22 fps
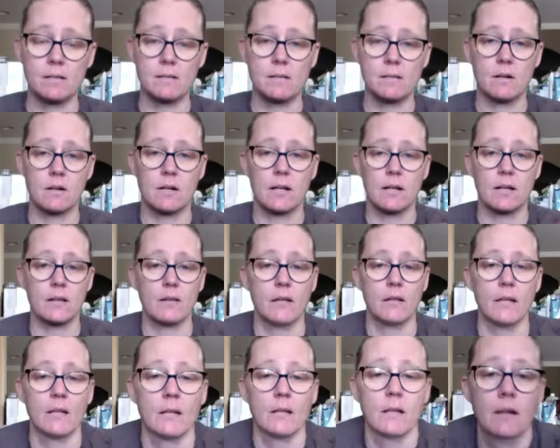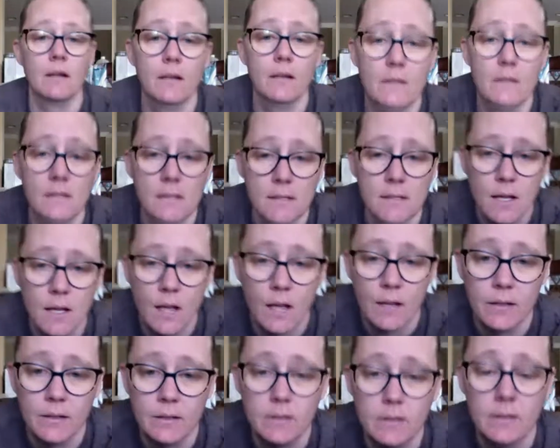Sorry, the
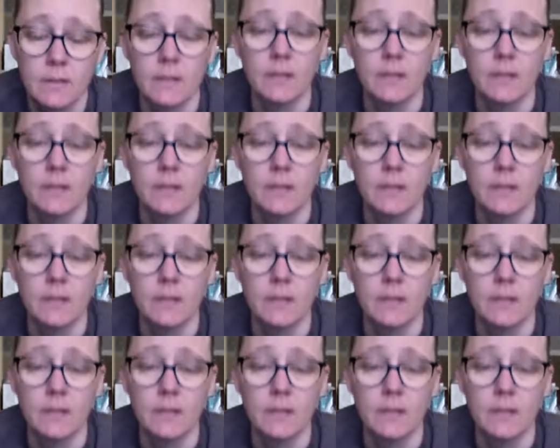sun.